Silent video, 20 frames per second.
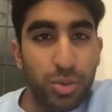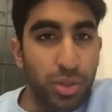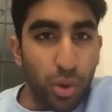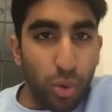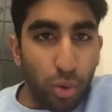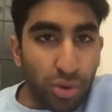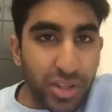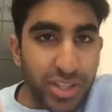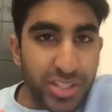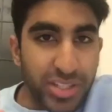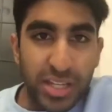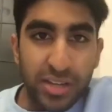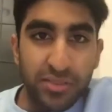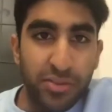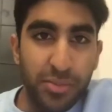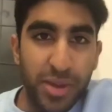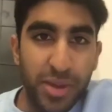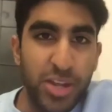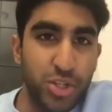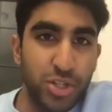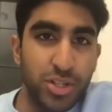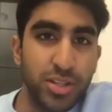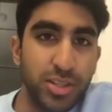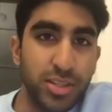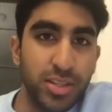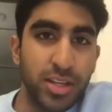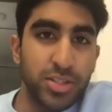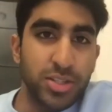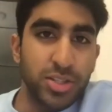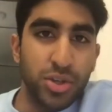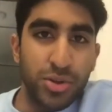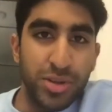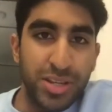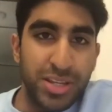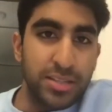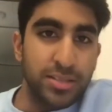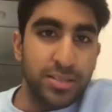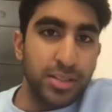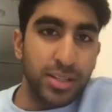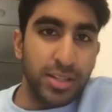all this information that's so
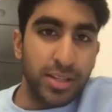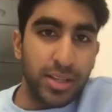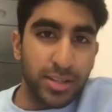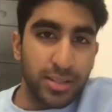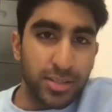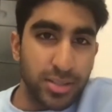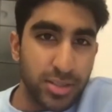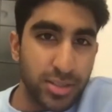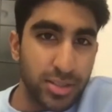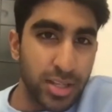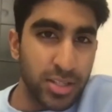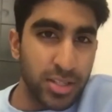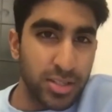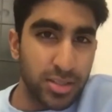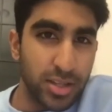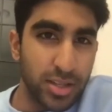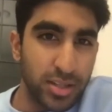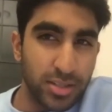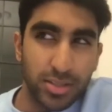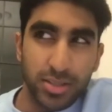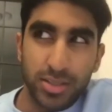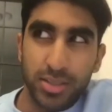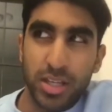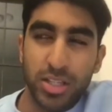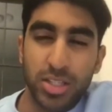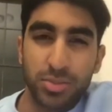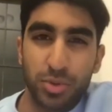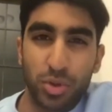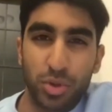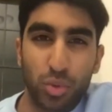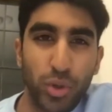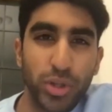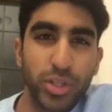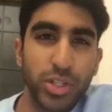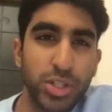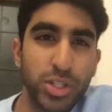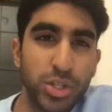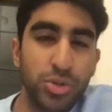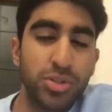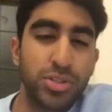easily accessible, what
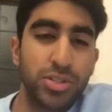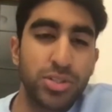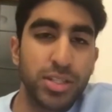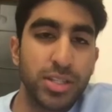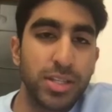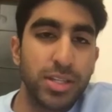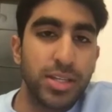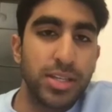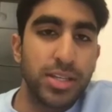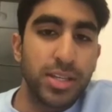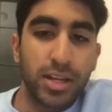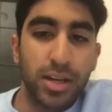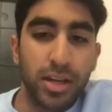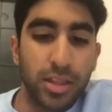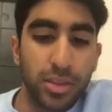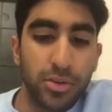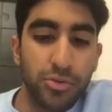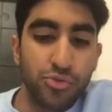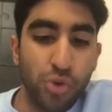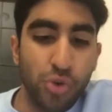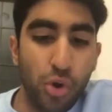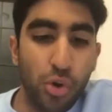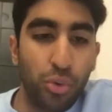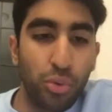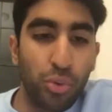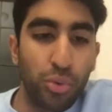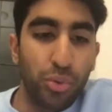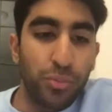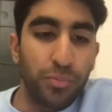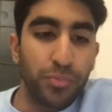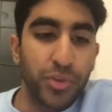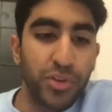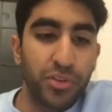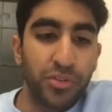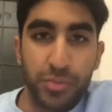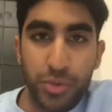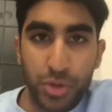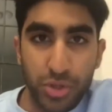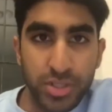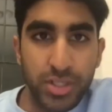do you see the role of
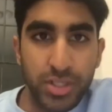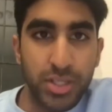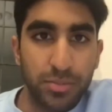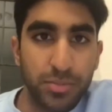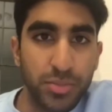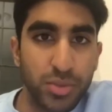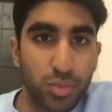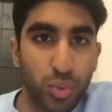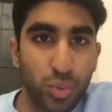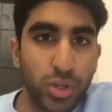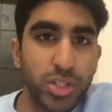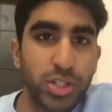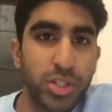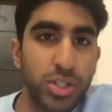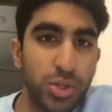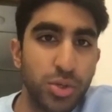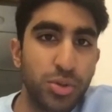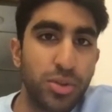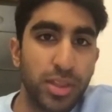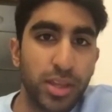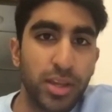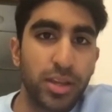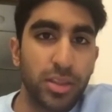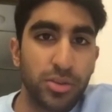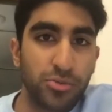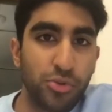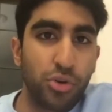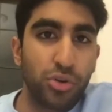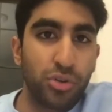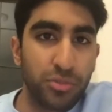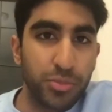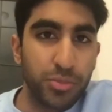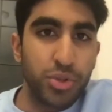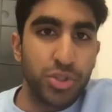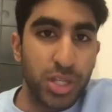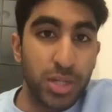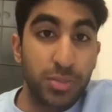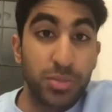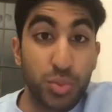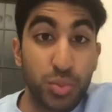museums? What do you think the role of
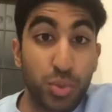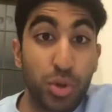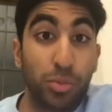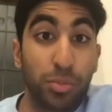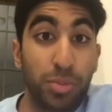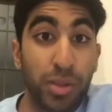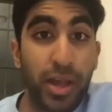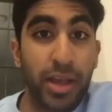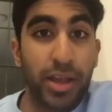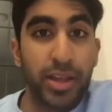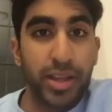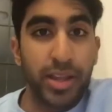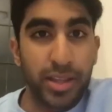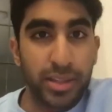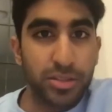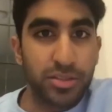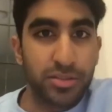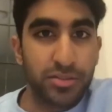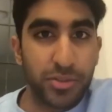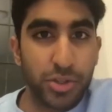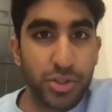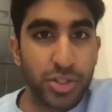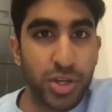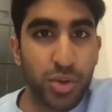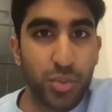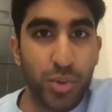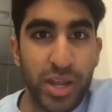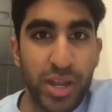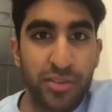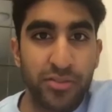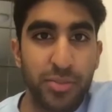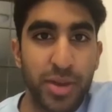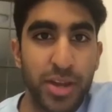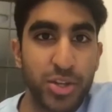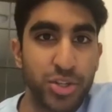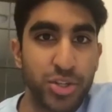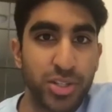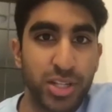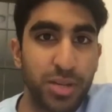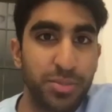museums will play in this future where
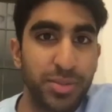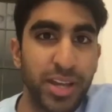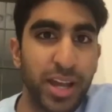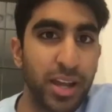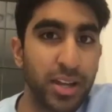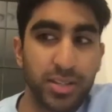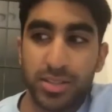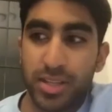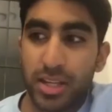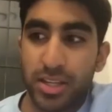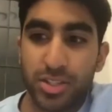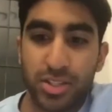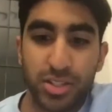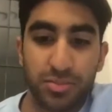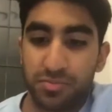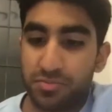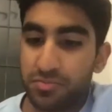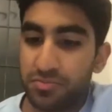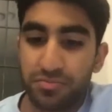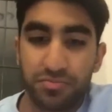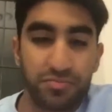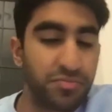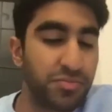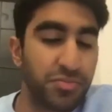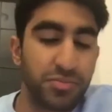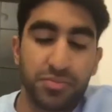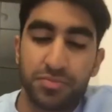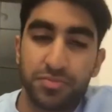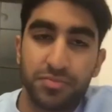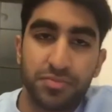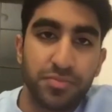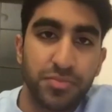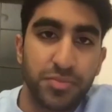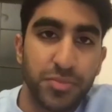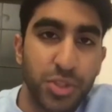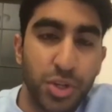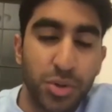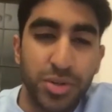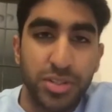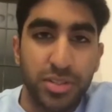information can be accessed
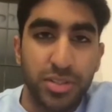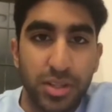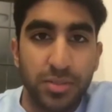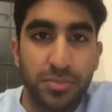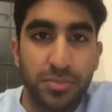so easily?